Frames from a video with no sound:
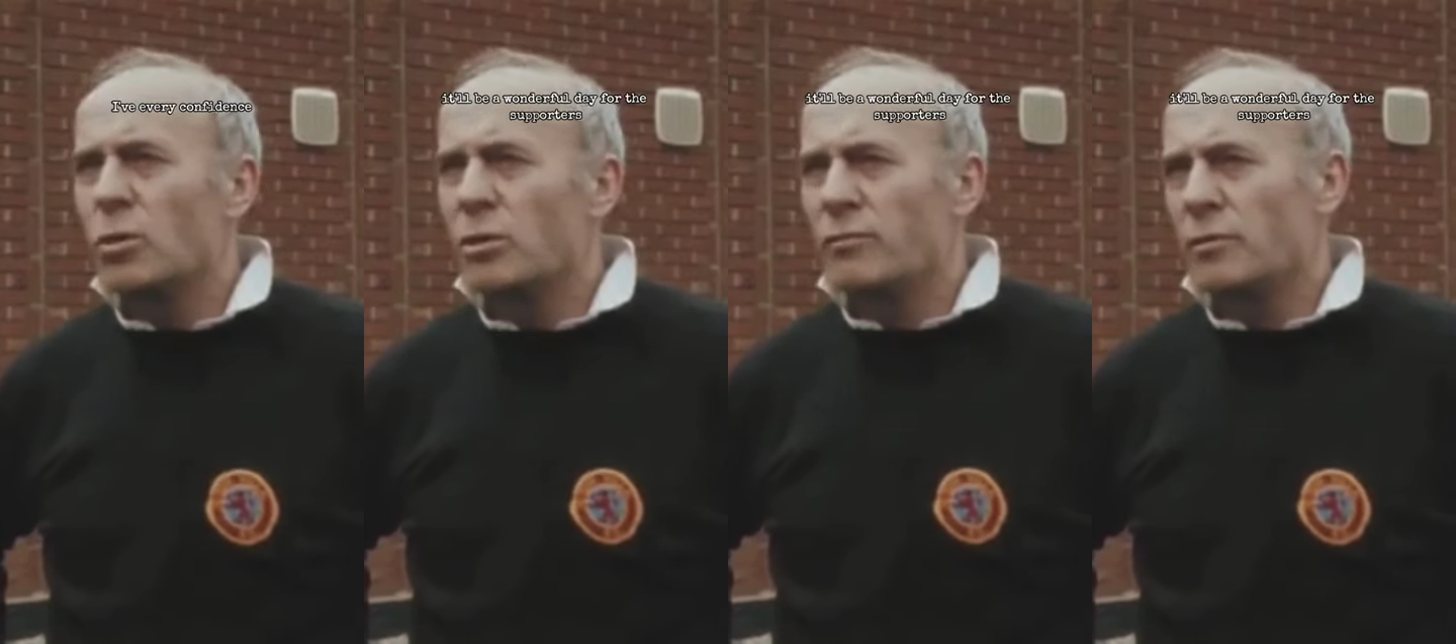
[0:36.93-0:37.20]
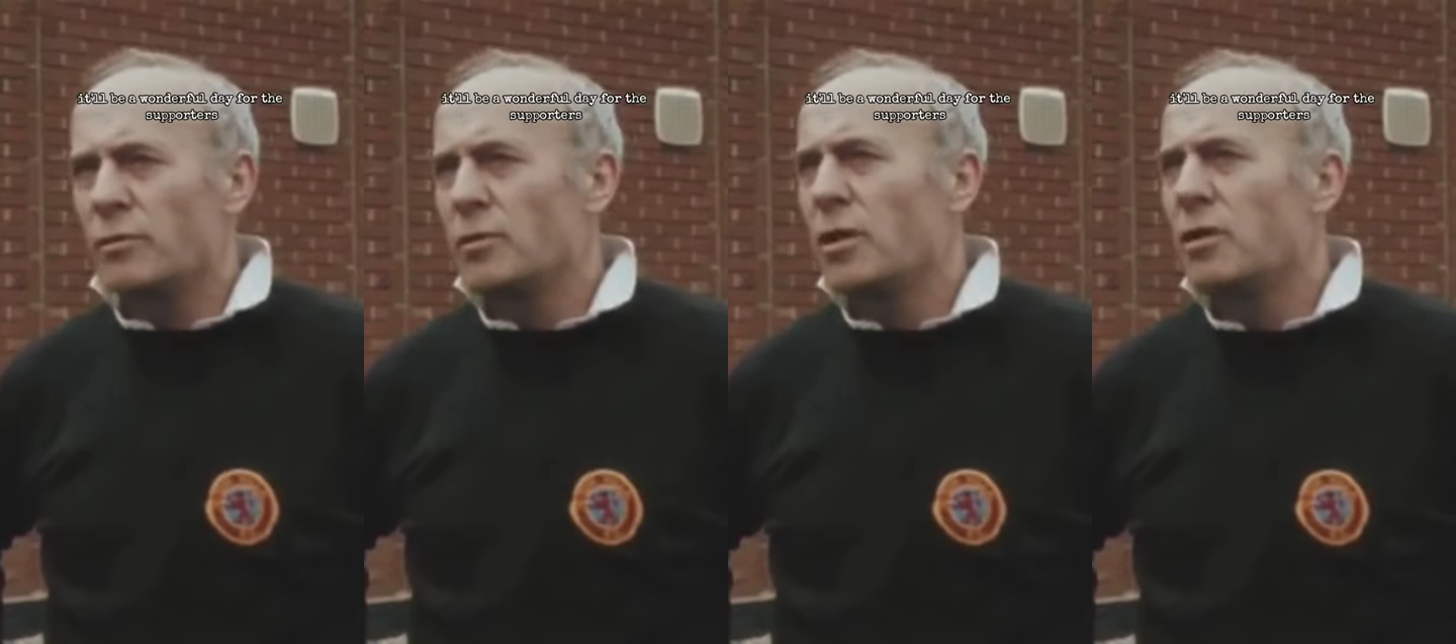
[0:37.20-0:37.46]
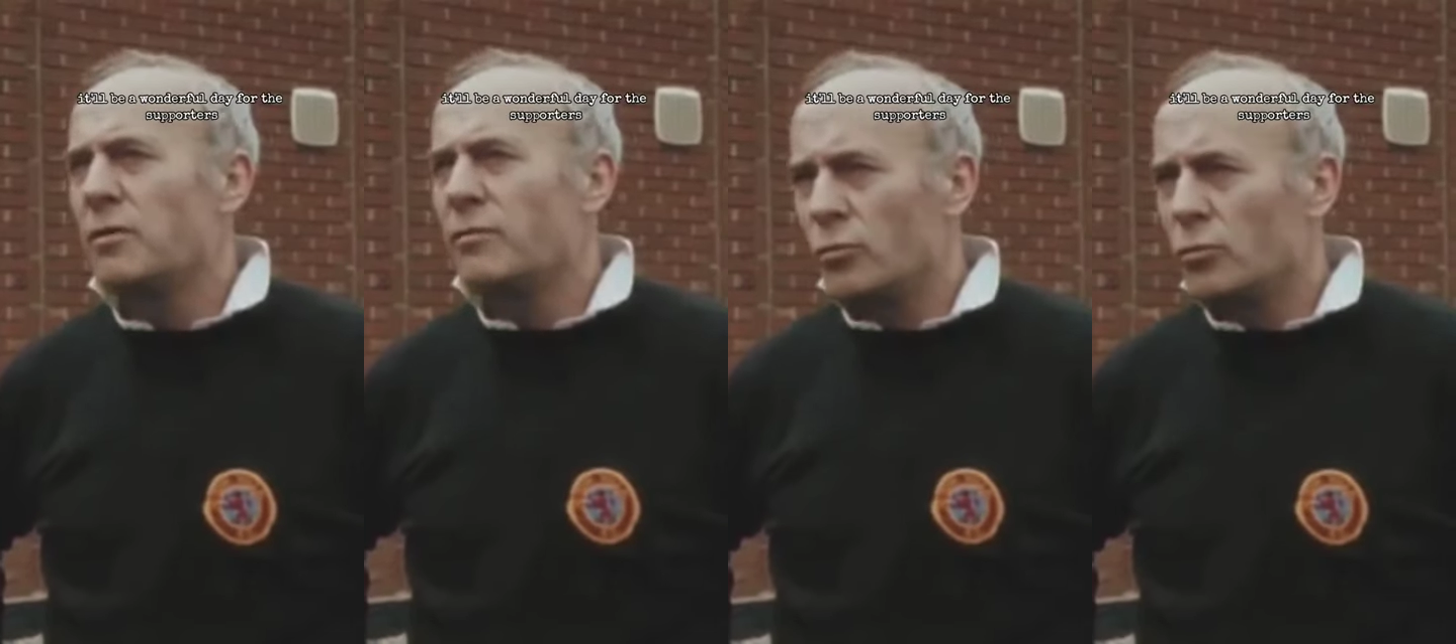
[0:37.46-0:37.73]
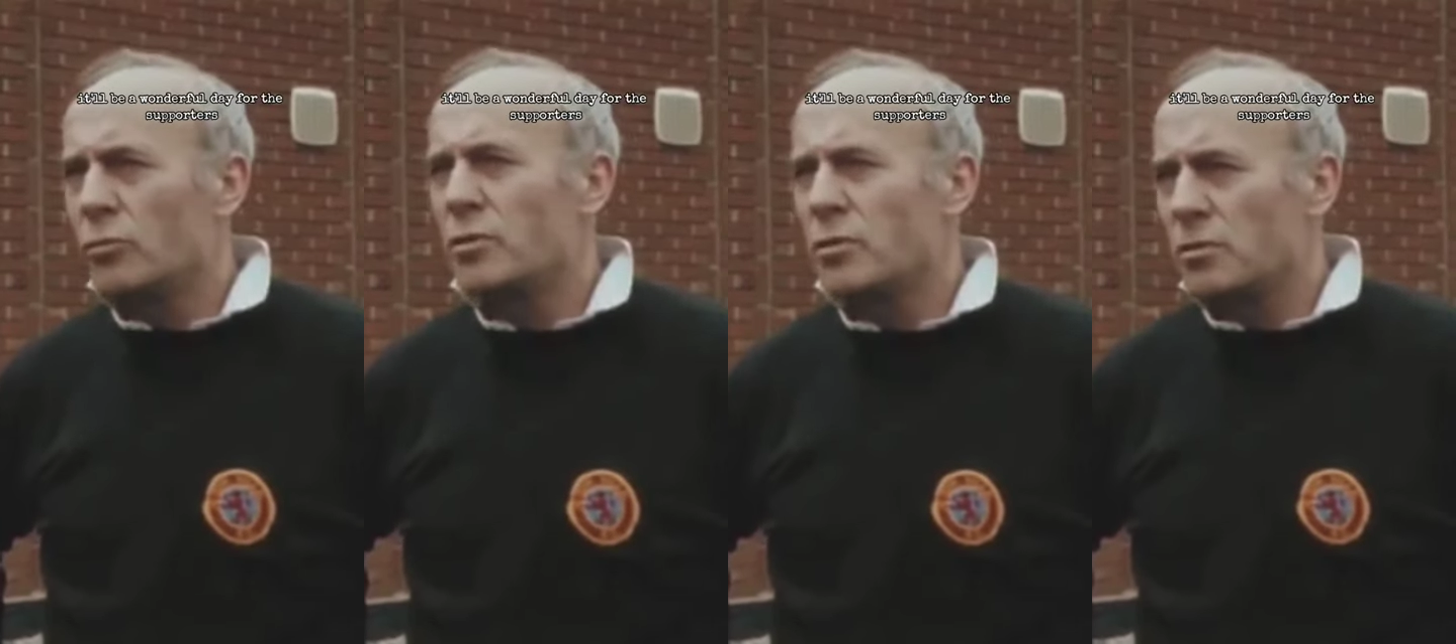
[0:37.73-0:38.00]
it'll be a wonderful
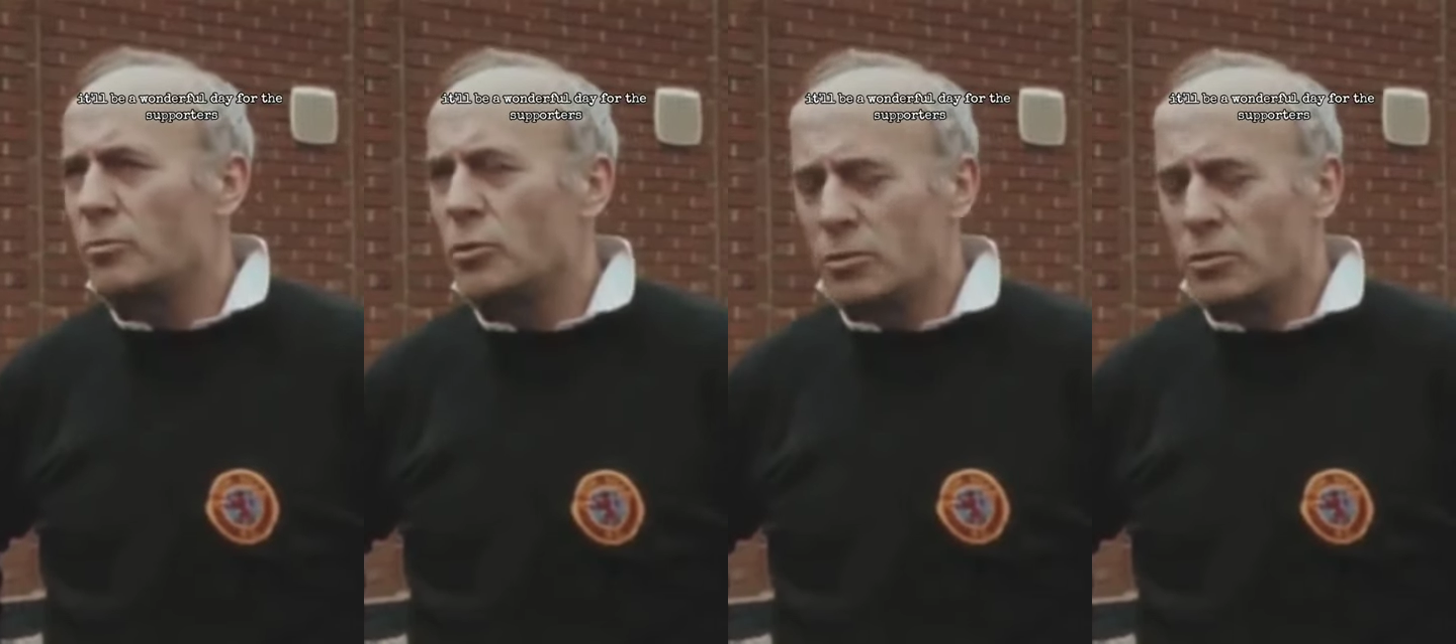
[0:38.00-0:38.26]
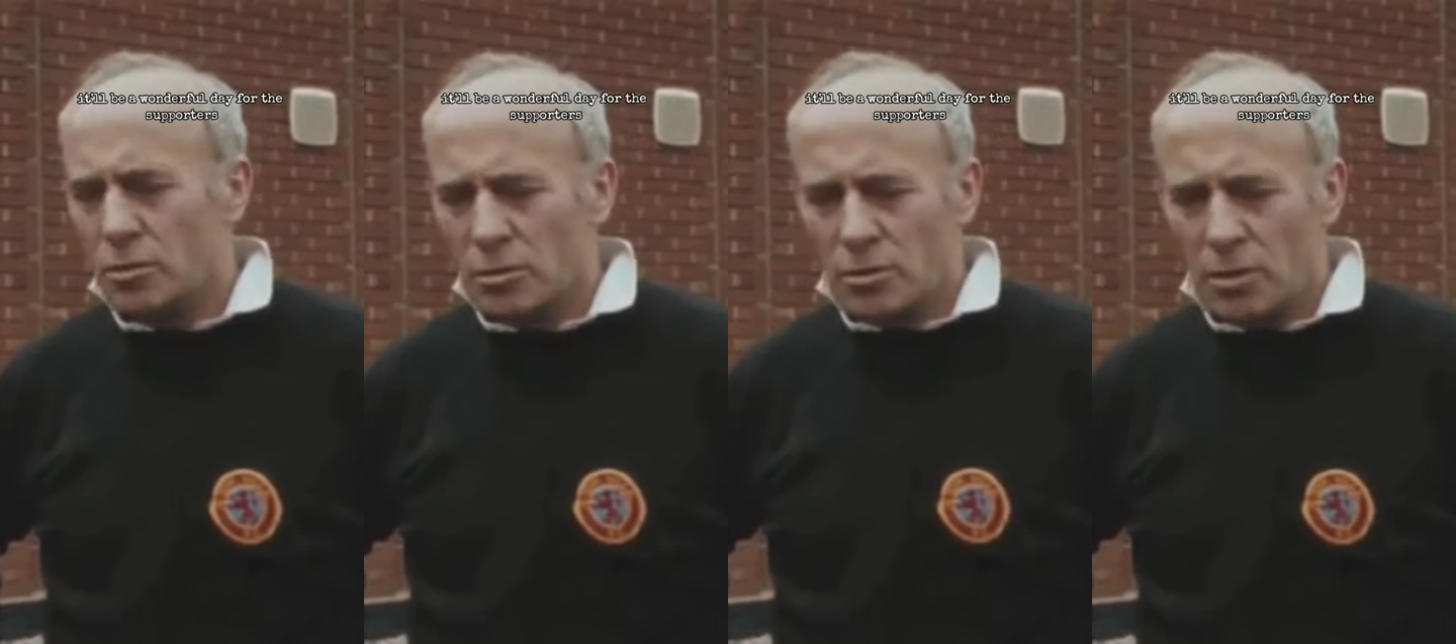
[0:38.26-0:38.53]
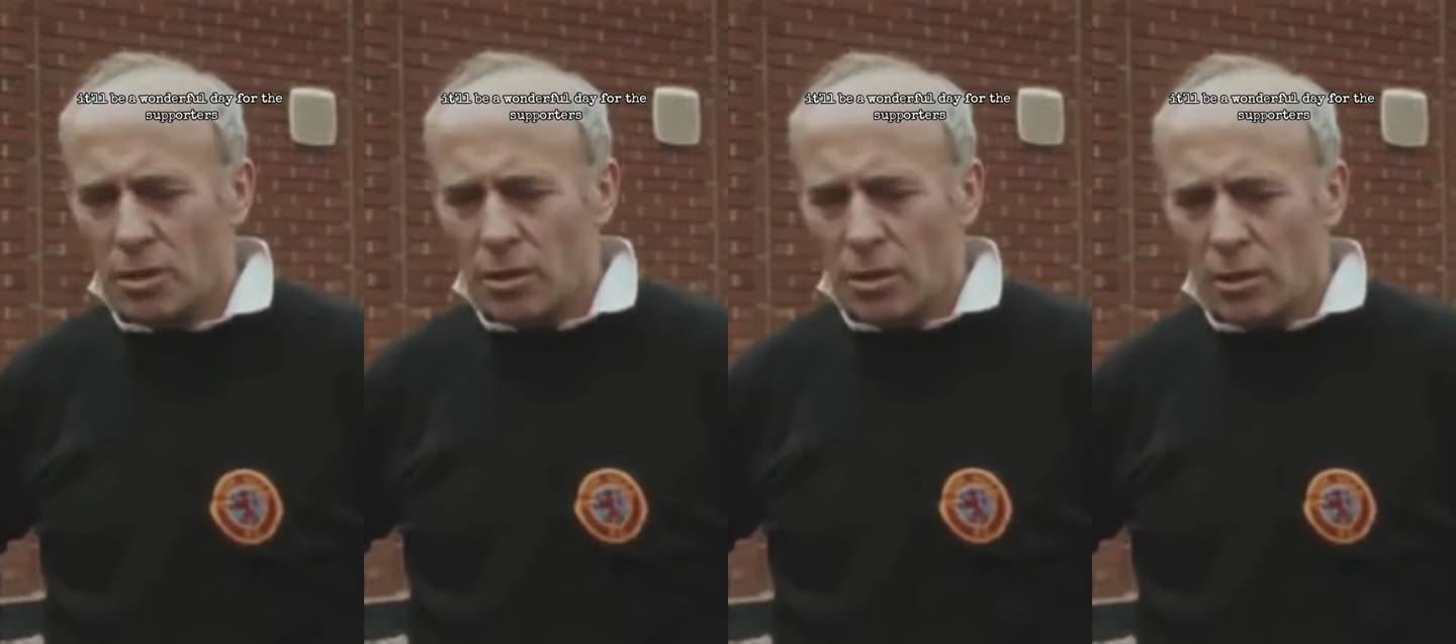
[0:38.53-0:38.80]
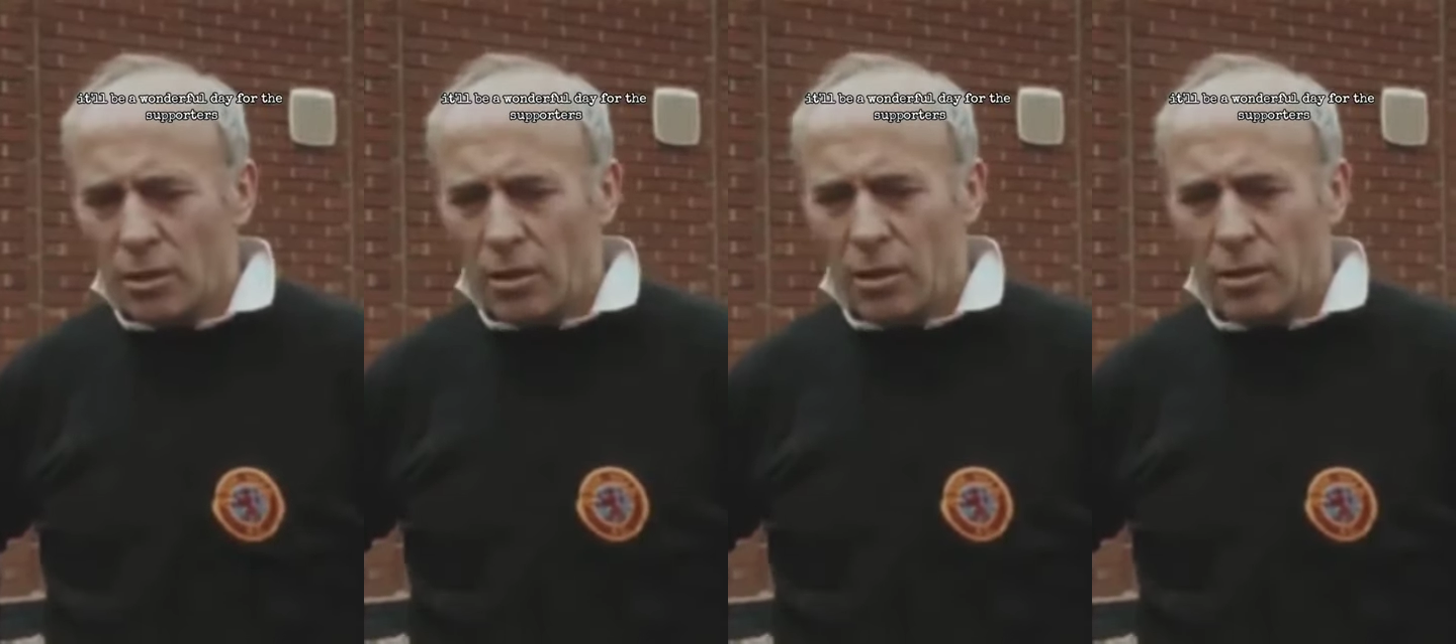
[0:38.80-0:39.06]
day for the
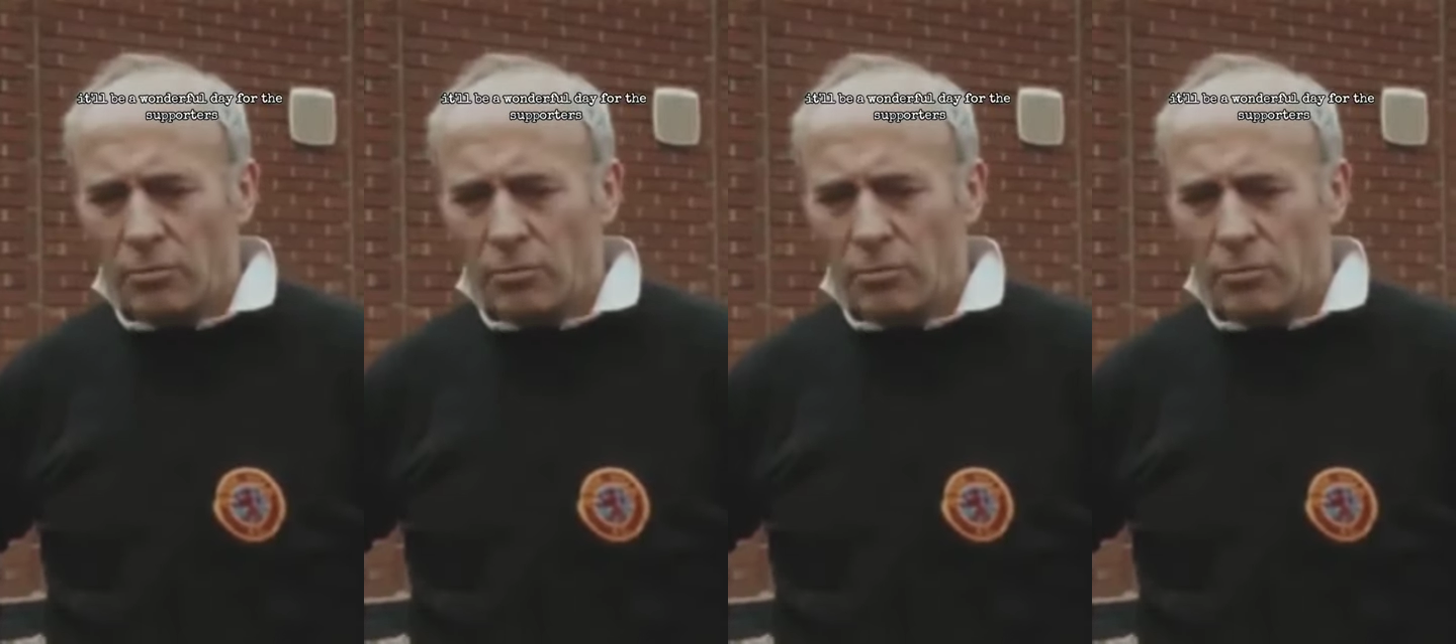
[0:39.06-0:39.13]
supporters.